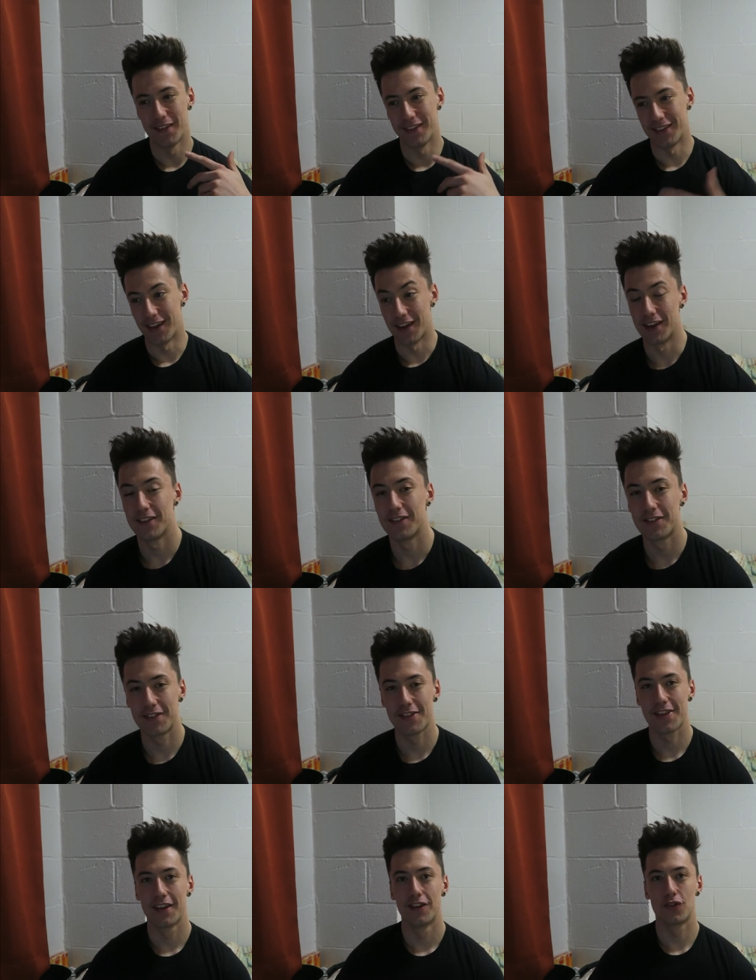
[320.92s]
yeah,
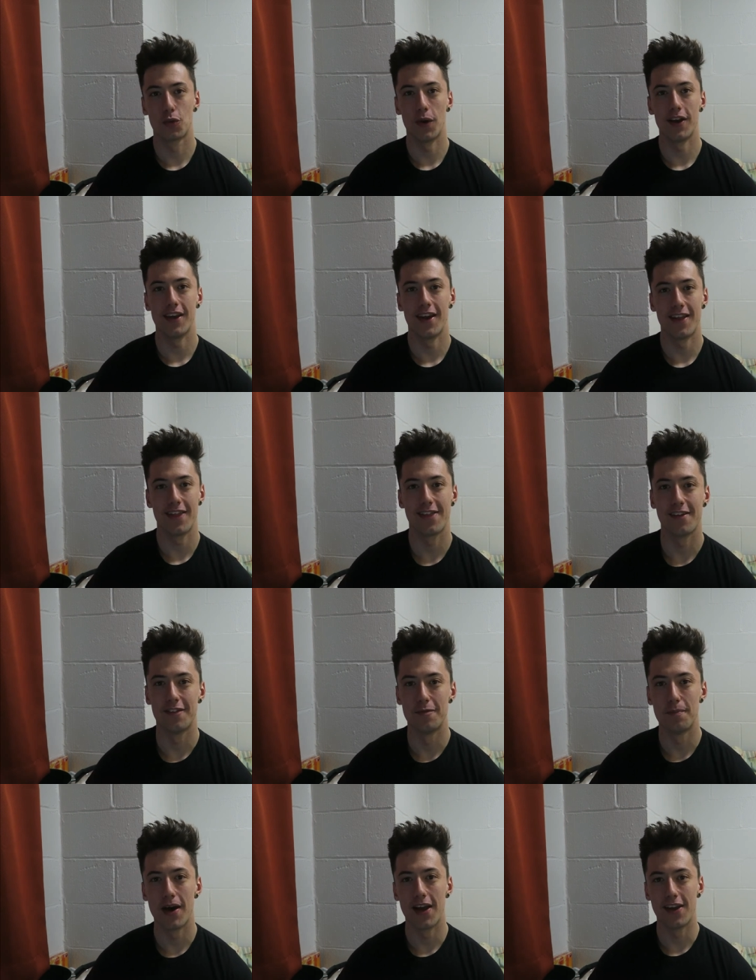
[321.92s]
28th
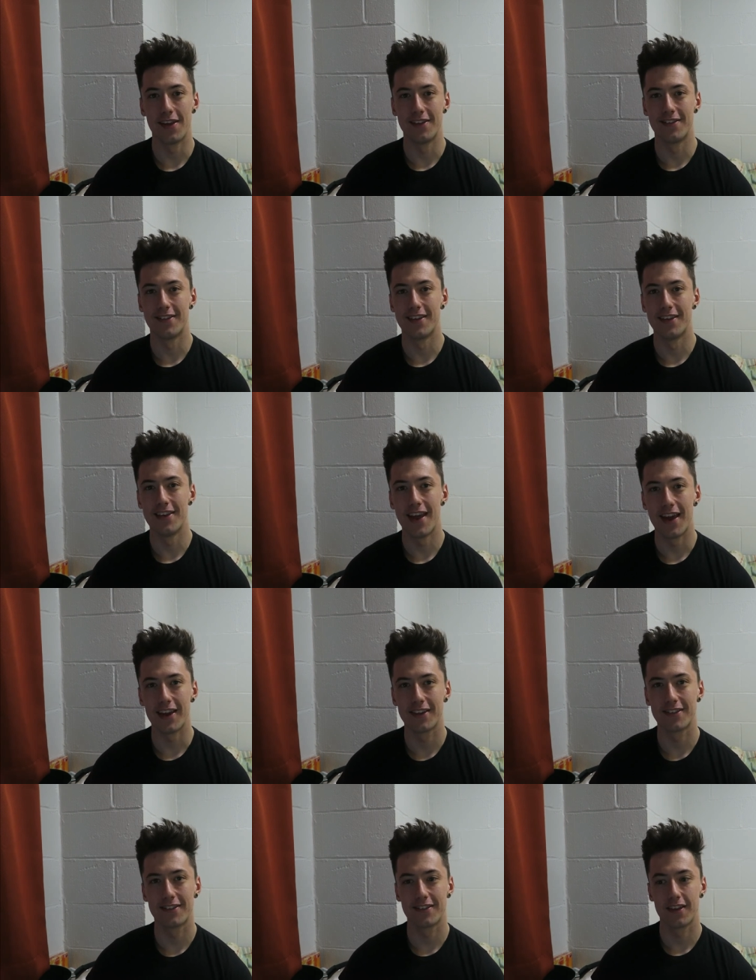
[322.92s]
of May is the
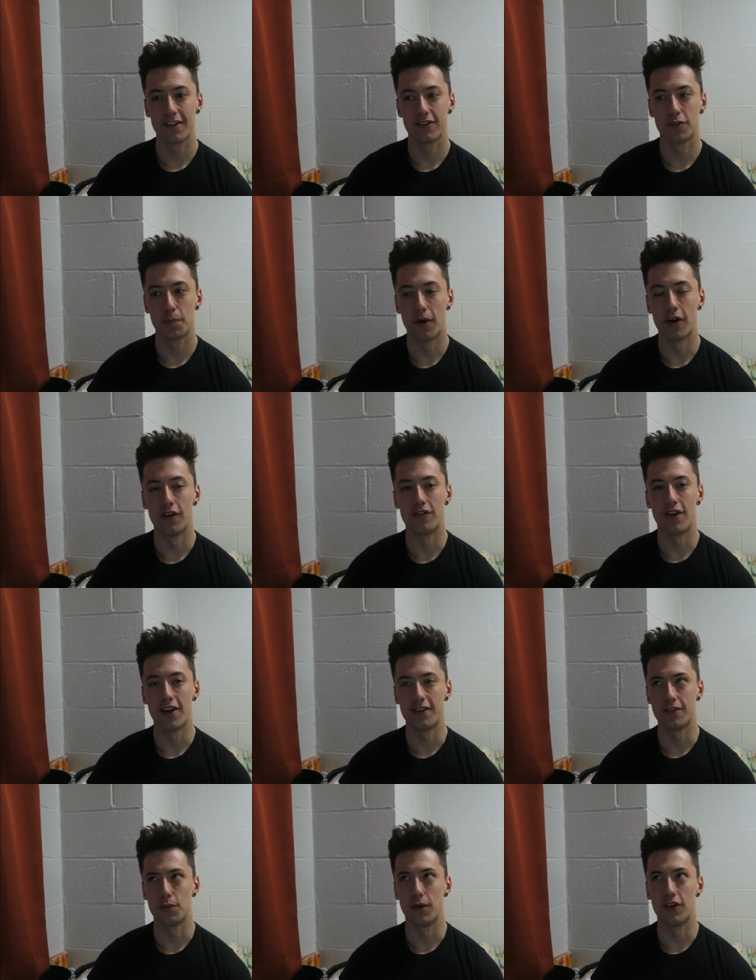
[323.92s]
next Spartan
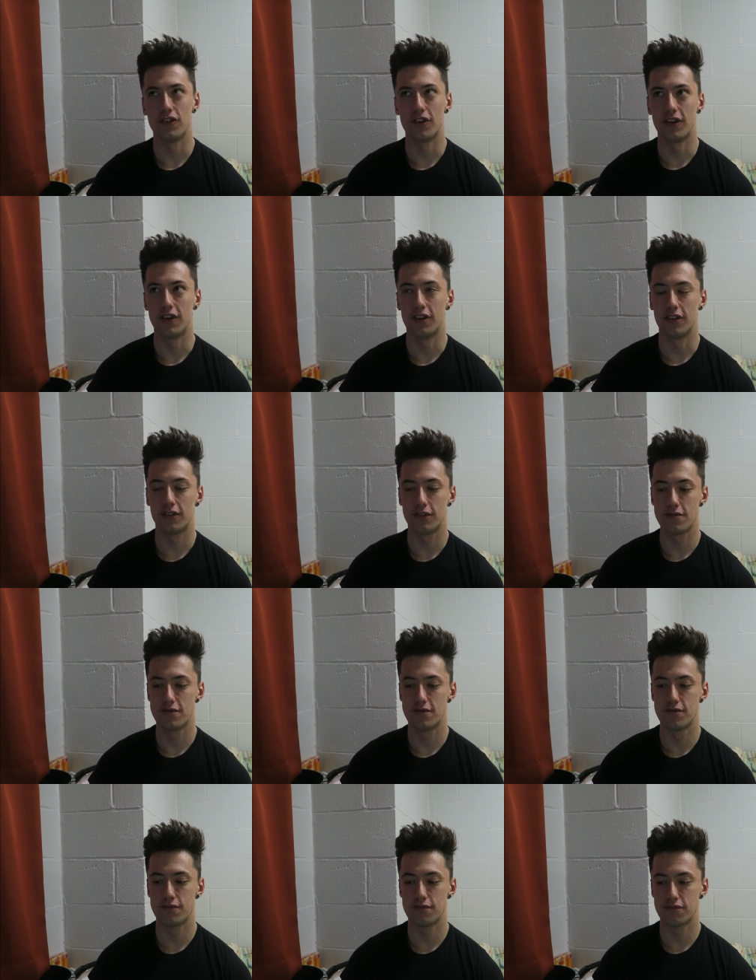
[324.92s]
race, which is,
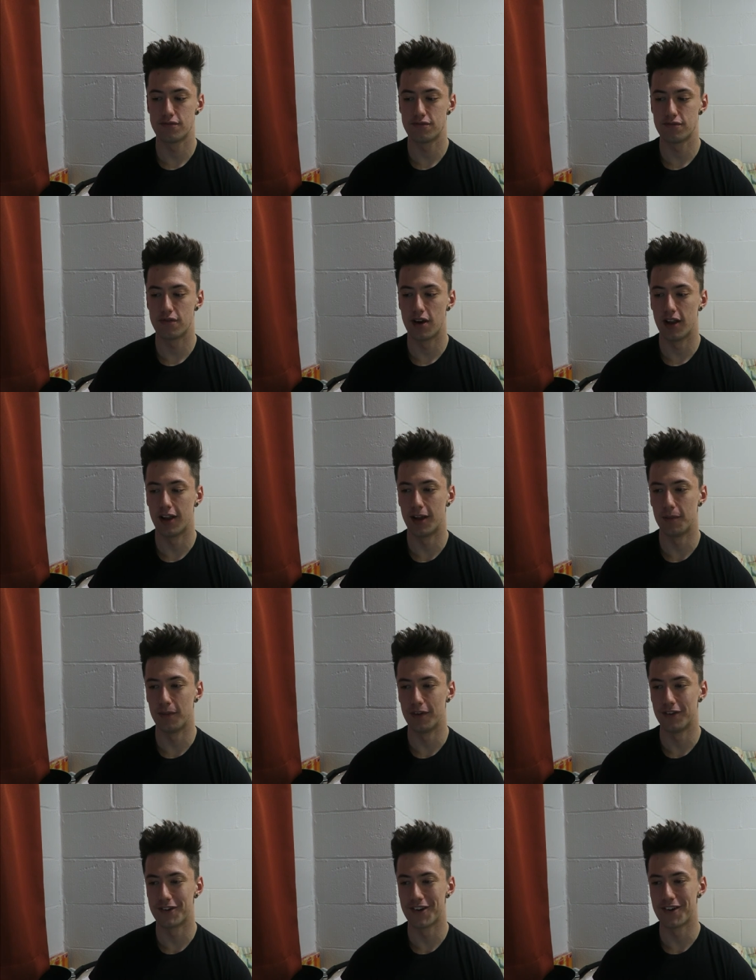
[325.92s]
let
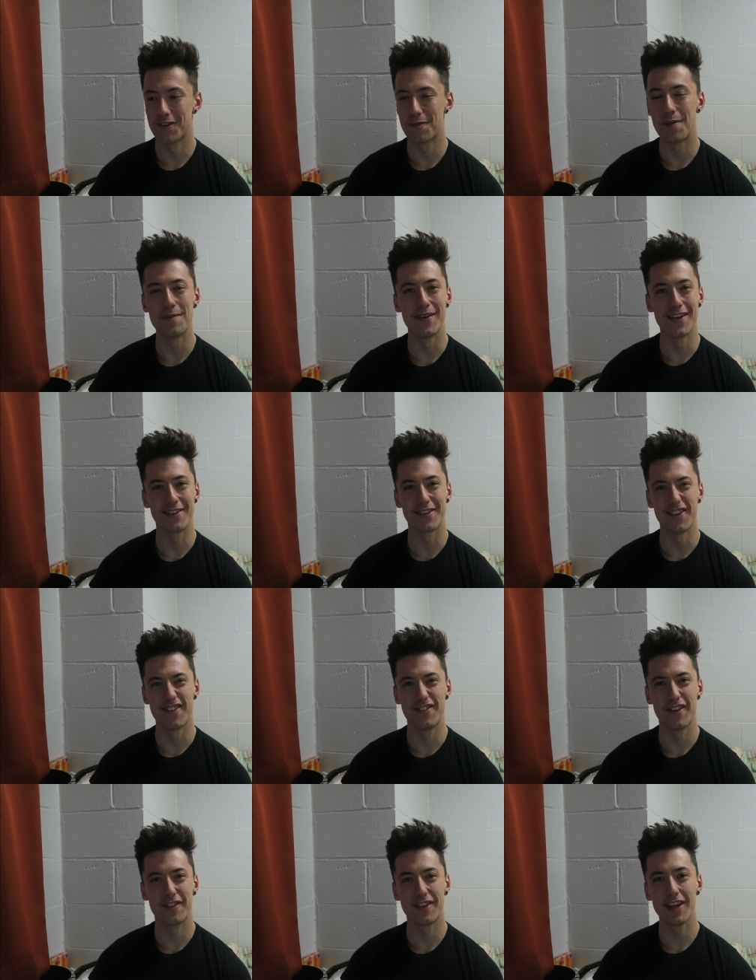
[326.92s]
me try and remember, it's like
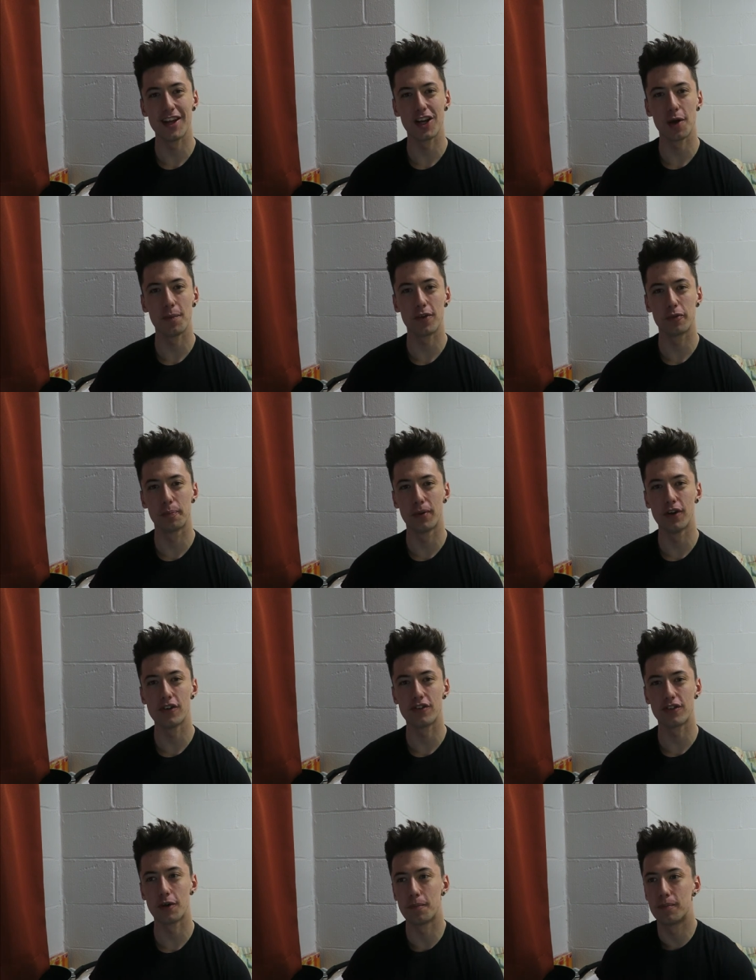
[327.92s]
15 kilometers
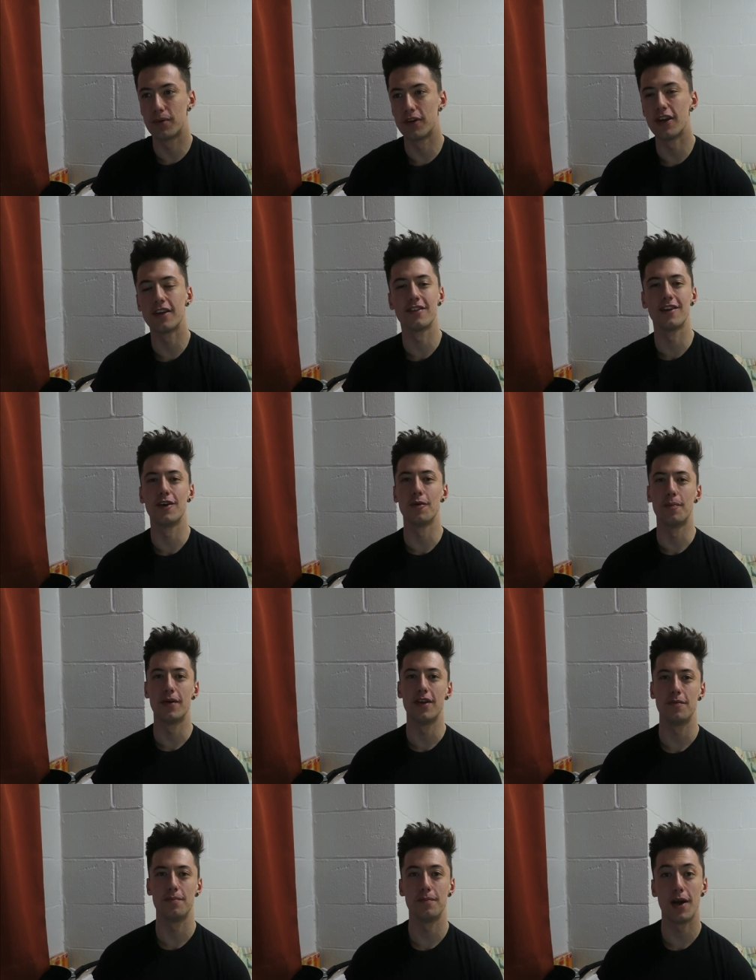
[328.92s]
plus, so I'm predicting it'll
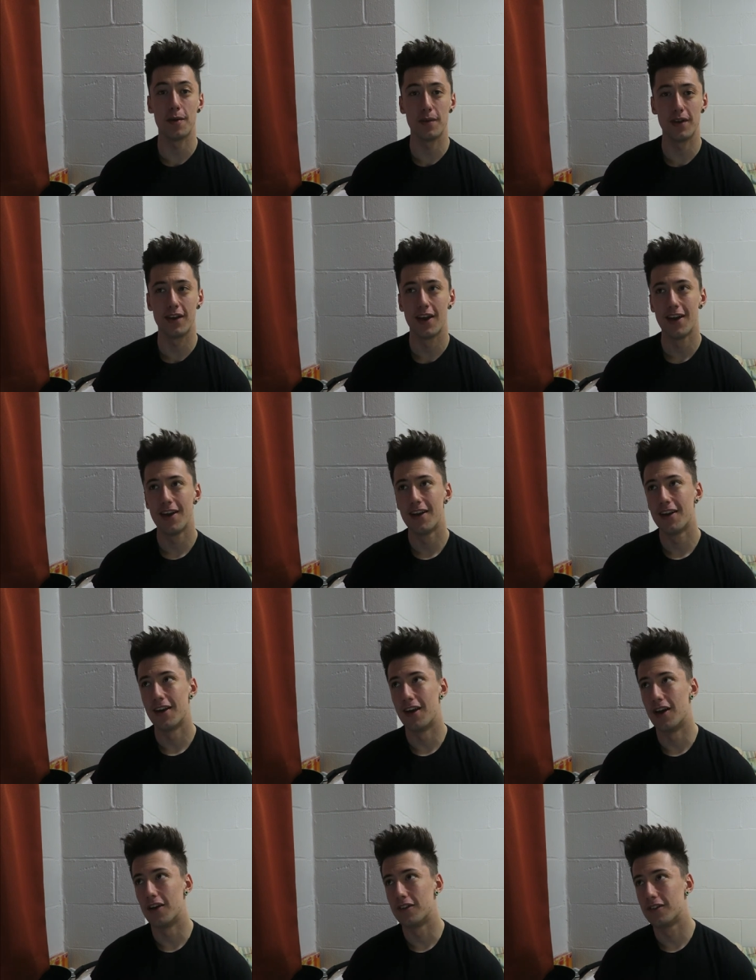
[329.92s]
be maybe
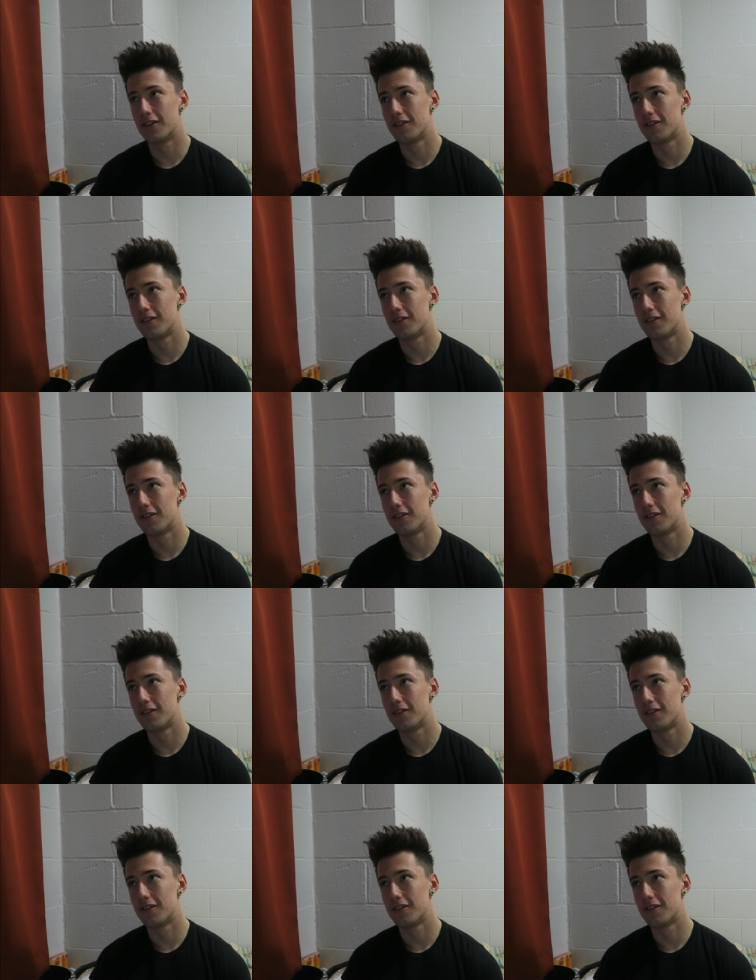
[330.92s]
uh,